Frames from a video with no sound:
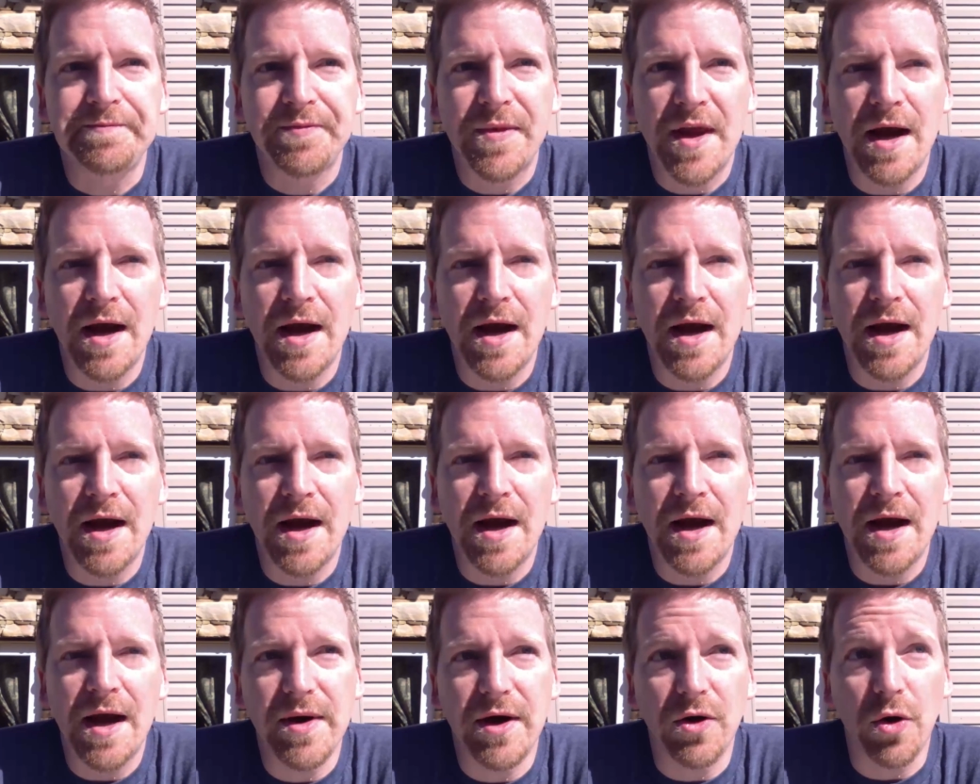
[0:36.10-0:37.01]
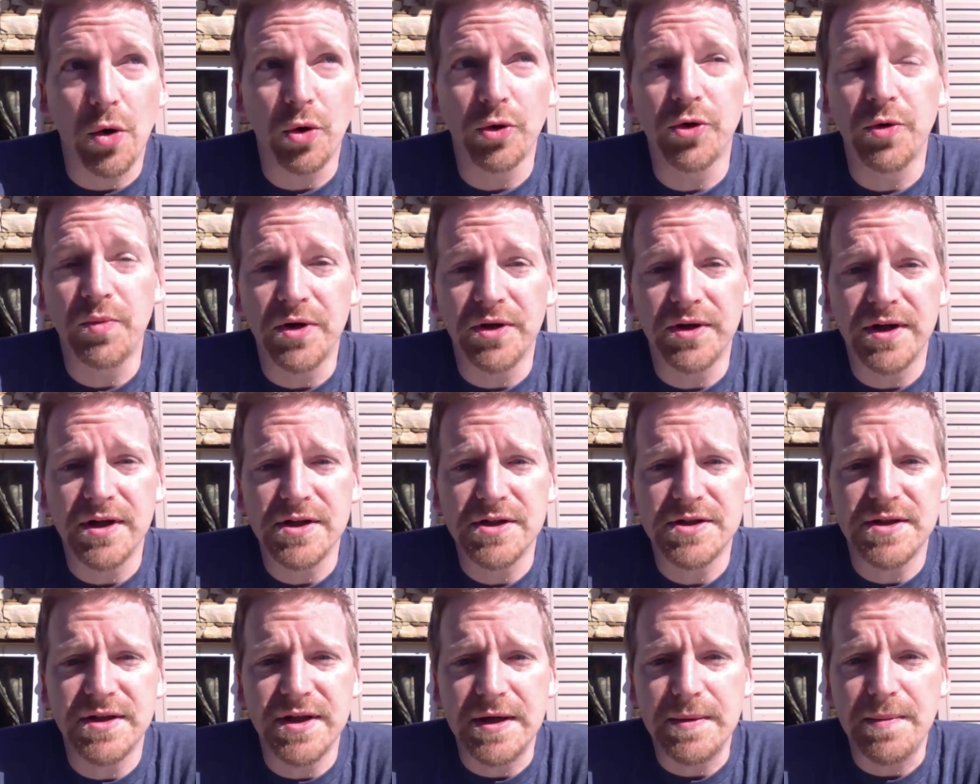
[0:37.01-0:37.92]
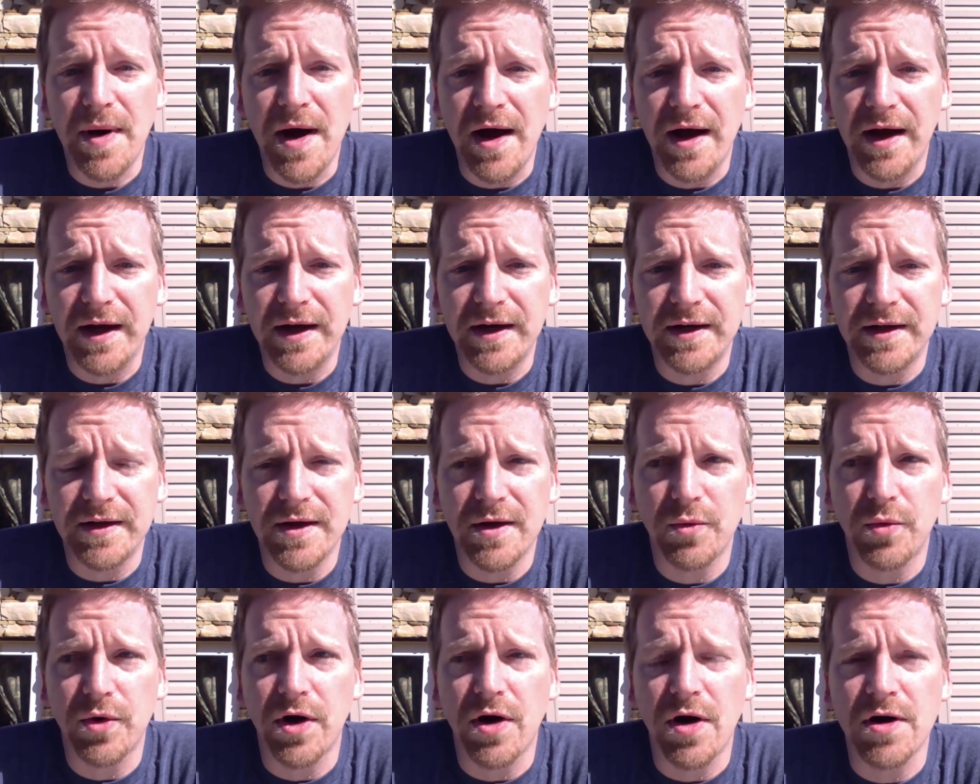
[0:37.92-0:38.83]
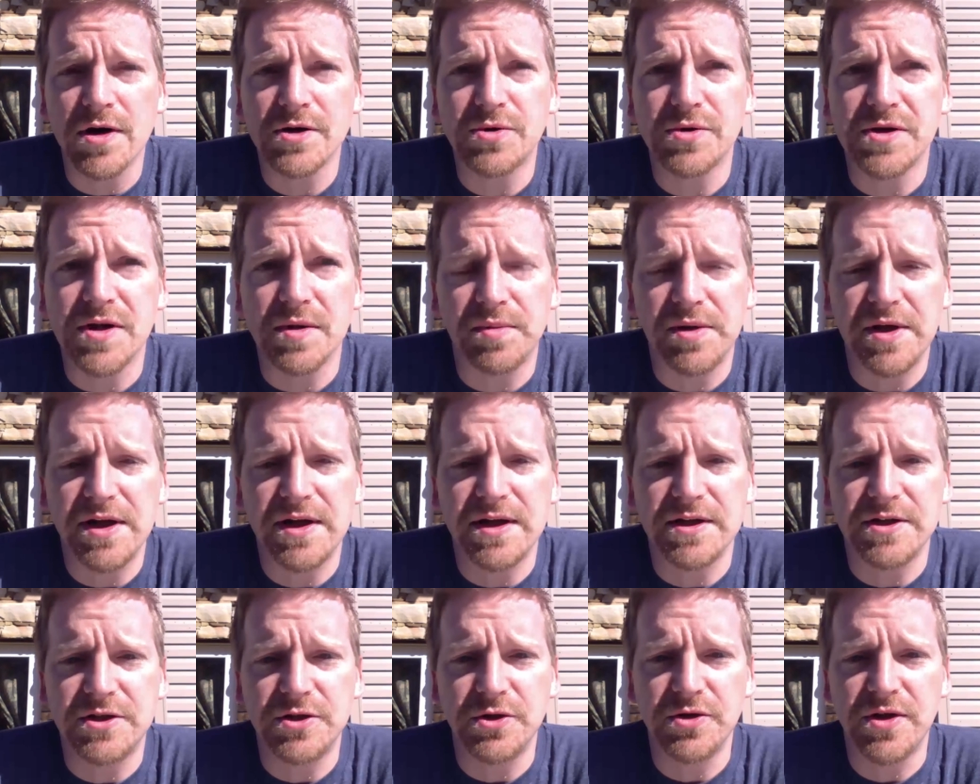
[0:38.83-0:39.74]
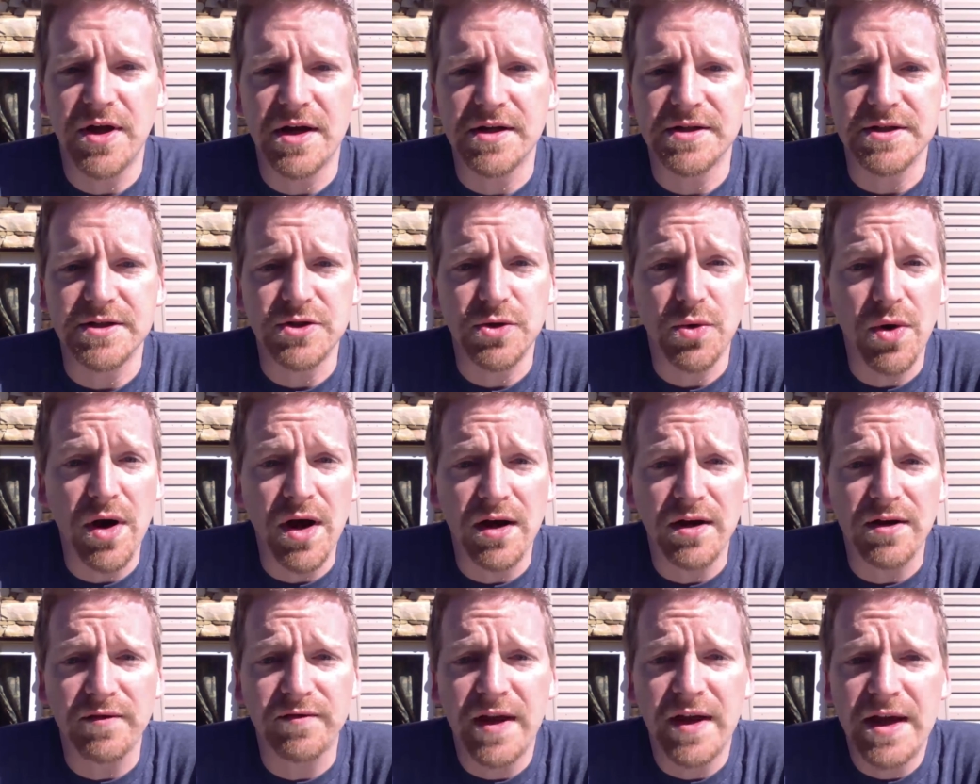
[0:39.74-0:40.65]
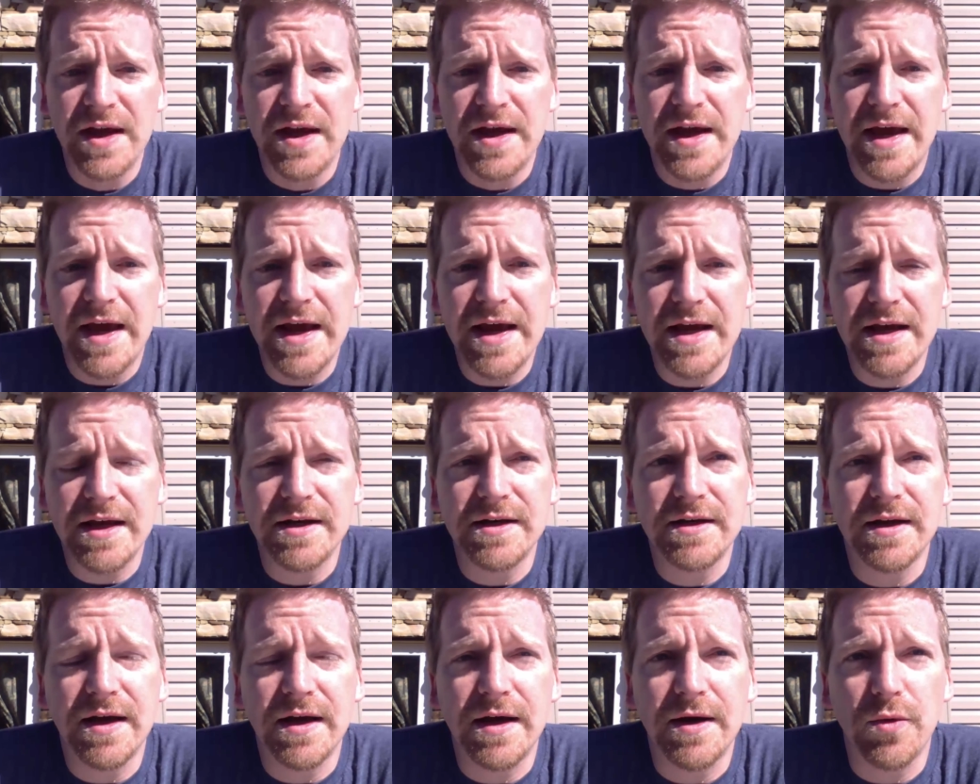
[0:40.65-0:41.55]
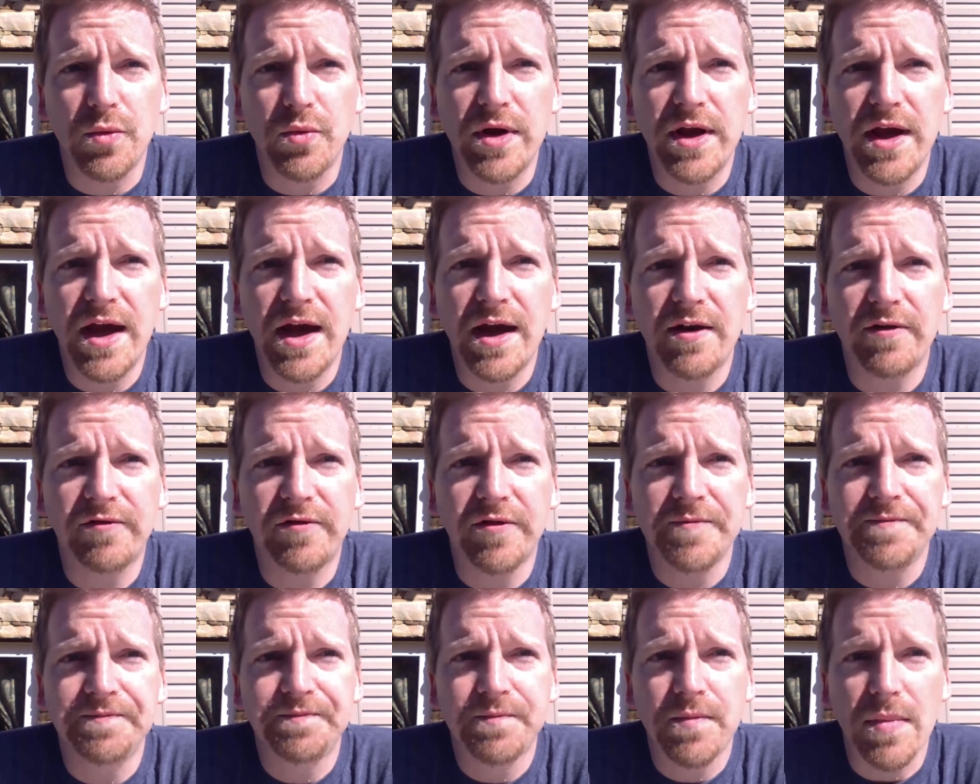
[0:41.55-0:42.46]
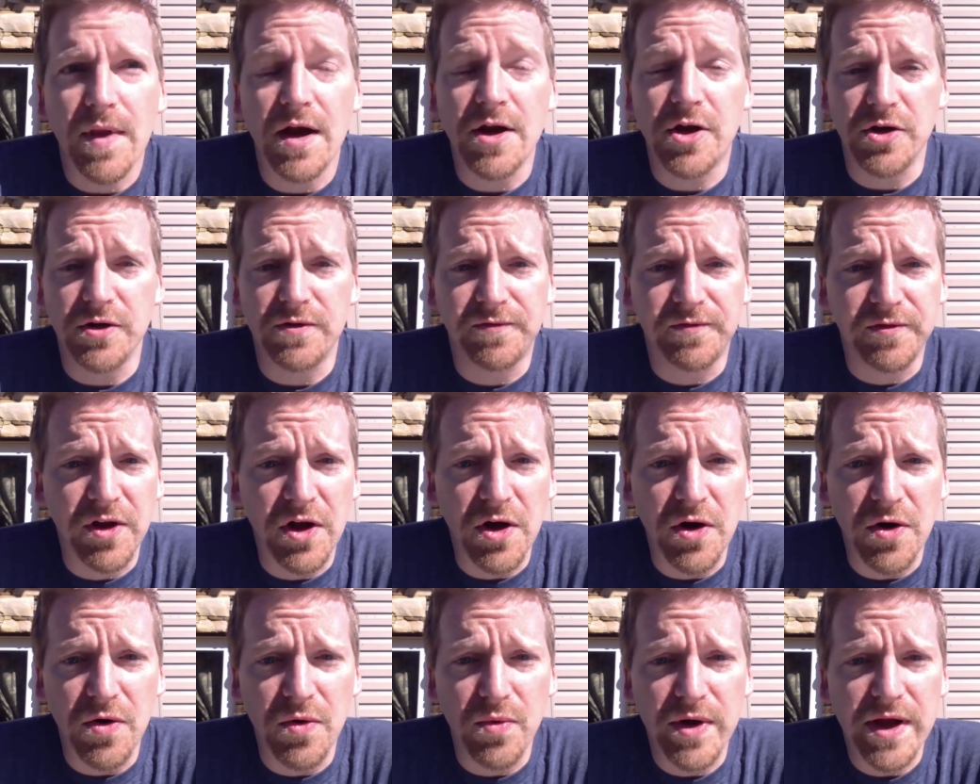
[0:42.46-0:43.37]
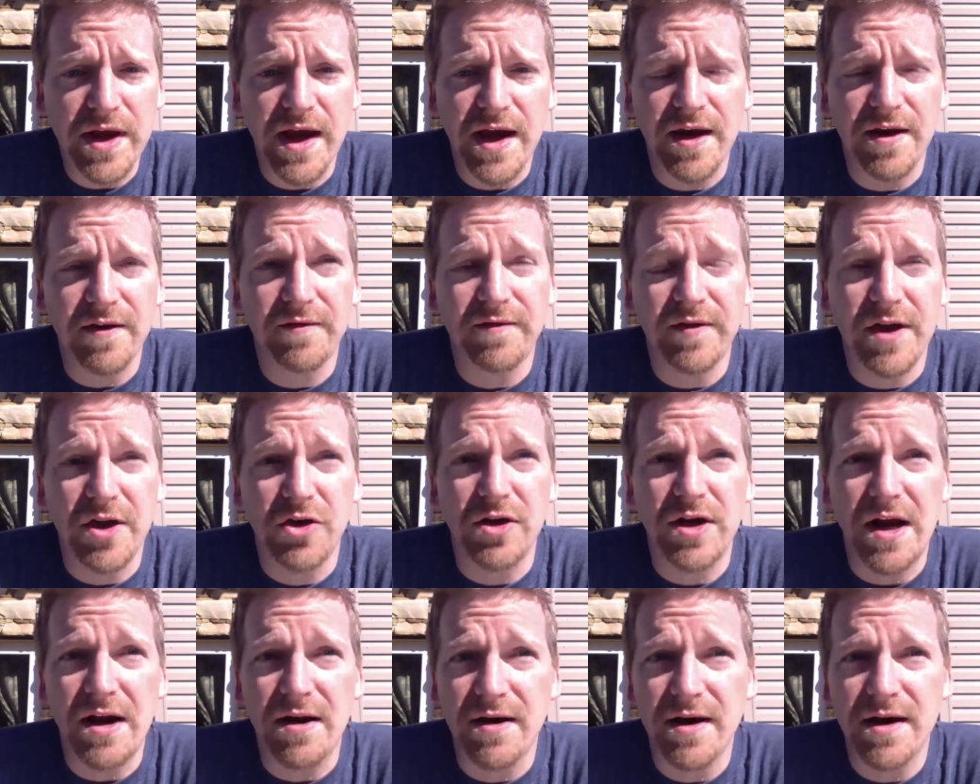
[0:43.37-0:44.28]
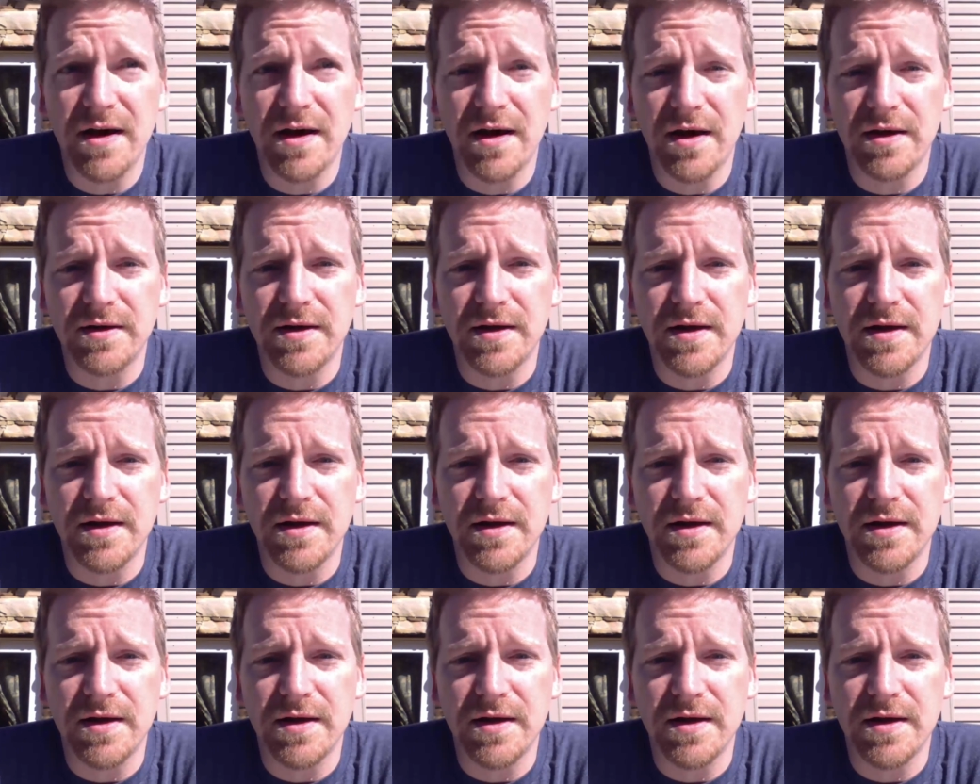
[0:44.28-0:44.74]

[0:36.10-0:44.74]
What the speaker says: I'm thinking about older buildings than mine, where ours was completed in 2012, and we have a good flow, we have a good area,